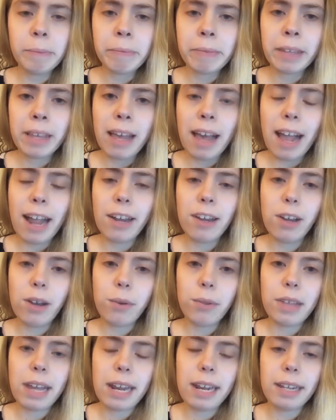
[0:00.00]
I know
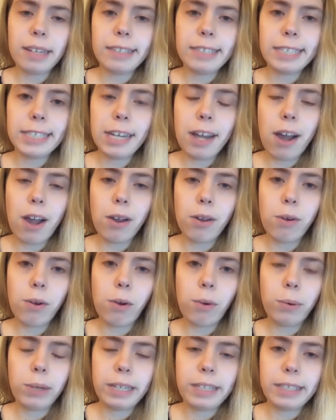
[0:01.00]
that it's not
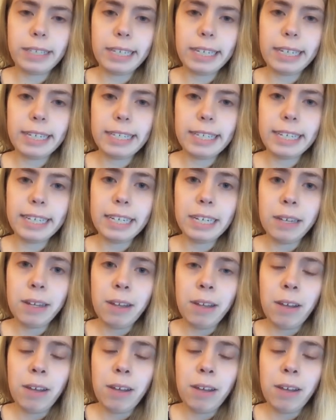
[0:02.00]
always easy